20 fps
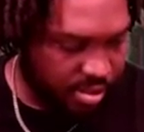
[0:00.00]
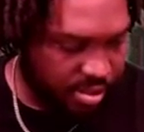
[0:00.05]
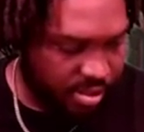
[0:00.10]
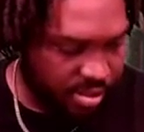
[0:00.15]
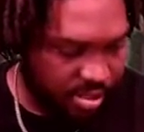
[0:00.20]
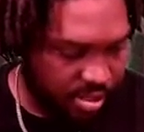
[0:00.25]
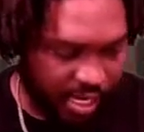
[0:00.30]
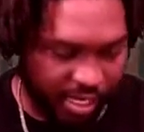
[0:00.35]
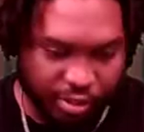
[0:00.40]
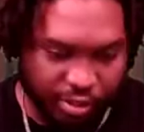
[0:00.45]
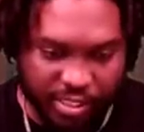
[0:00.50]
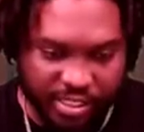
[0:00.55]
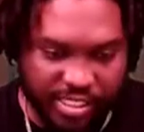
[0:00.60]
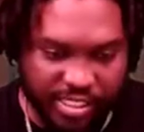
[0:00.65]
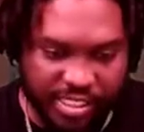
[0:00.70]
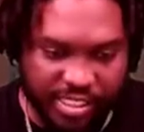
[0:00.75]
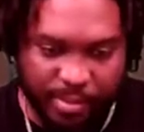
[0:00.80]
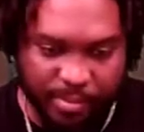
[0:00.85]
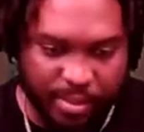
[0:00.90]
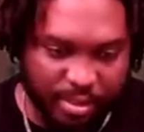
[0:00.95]
Like, you didn't
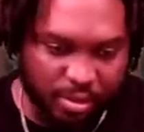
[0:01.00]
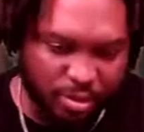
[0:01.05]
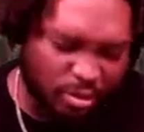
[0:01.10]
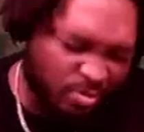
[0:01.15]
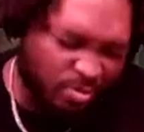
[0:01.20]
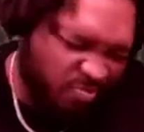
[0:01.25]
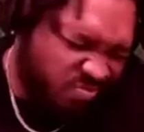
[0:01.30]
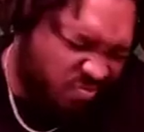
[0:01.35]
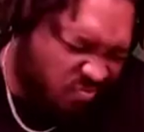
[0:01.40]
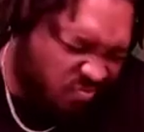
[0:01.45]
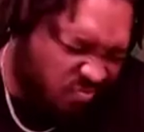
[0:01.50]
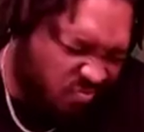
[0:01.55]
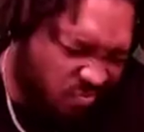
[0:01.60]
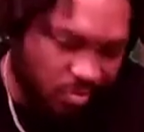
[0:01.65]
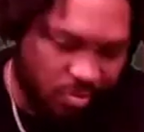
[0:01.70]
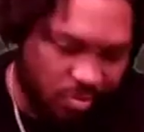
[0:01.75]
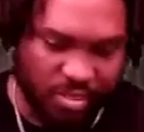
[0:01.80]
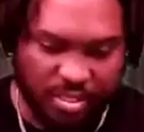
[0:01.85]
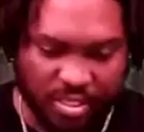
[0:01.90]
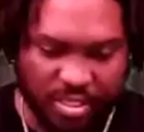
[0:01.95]
see me do,
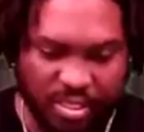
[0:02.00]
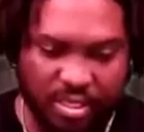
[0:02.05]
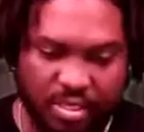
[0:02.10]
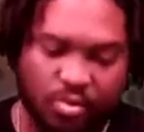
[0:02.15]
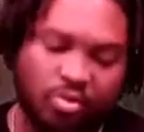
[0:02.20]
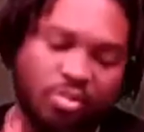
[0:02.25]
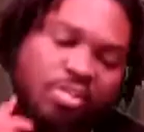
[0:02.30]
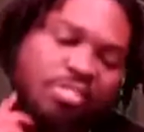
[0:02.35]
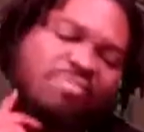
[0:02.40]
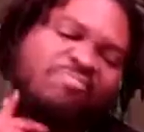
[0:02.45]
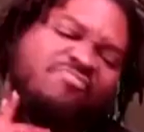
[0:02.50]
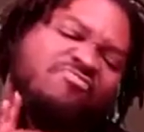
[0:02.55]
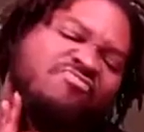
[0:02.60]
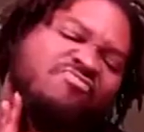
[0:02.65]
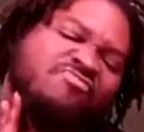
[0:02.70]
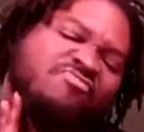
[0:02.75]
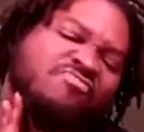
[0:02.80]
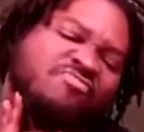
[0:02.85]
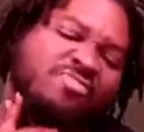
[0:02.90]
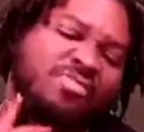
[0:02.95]
or
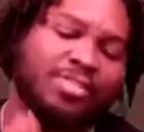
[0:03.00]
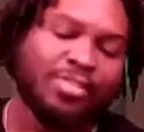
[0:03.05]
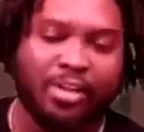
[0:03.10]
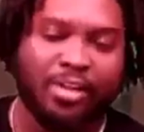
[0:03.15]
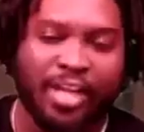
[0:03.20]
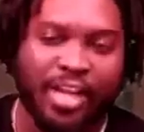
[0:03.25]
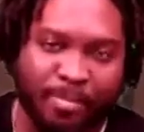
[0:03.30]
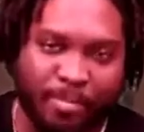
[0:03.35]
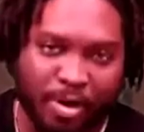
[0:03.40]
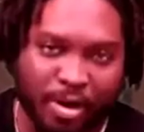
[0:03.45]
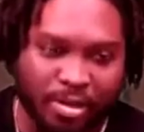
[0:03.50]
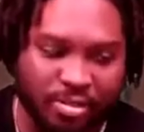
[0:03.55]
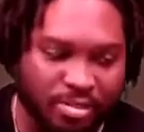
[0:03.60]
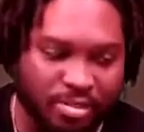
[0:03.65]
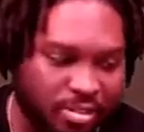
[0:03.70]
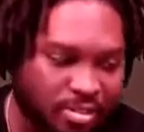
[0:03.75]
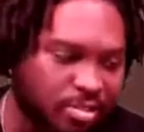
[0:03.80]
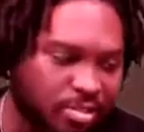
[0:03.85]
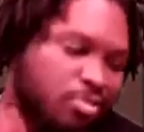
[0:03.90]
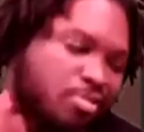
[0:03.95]
you know how Martin
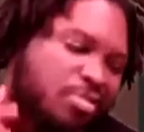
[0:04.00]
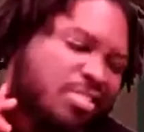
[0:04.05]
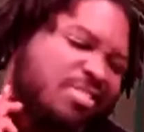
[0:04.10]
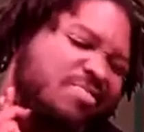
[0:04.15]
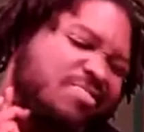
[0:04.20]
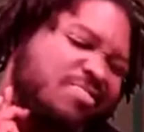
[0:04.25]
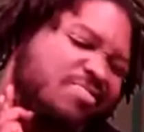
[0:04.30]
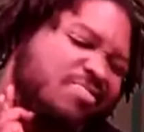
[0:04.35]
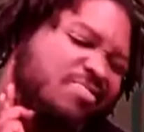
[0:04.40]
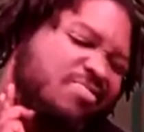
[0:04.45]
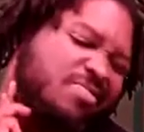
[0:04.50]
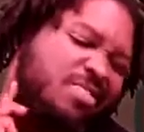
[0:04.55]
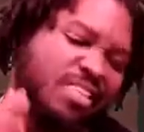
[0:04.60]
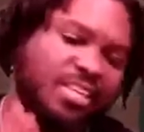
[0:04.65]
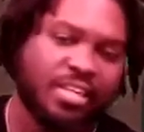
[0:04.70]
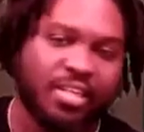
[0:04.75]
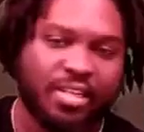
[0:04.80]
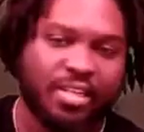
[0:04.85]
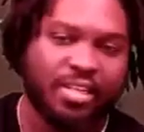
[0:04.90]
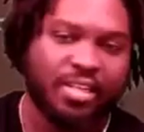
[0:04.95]
used to do it.
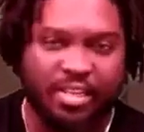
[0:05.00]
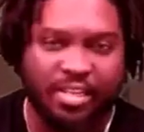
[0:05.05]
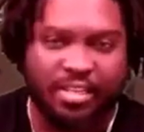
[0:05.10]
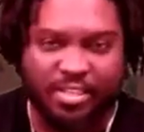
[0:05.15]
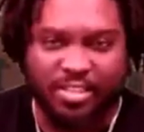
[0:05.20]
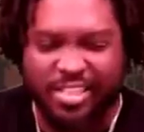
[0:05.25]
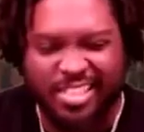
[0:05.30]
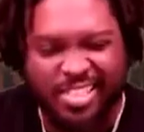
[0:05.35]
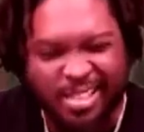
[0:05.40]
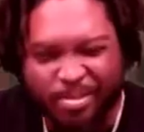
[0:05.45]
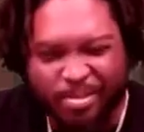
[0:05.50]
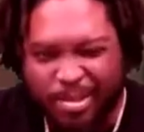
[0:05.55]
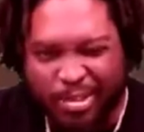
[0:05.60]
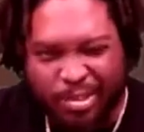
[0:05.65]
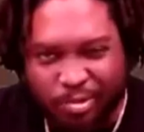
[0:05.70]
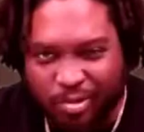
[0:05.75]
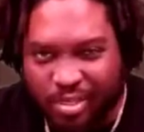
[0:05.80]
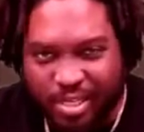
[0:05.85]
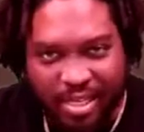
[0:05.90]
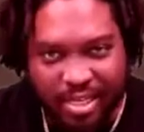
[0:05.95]
You didn't see me do
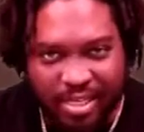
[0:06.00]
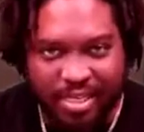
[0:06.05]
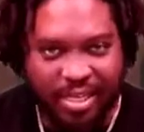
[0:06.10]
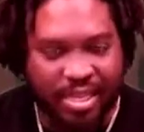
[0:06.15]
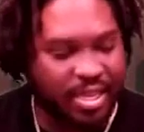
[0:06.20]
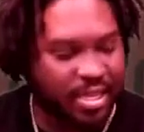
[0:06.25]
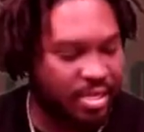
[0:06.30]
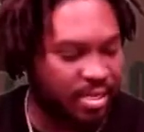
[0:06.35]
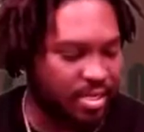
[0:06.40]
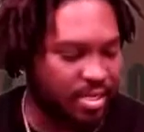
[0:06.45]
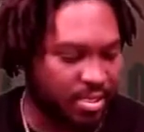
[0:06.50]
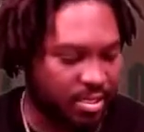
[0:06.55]
none of that.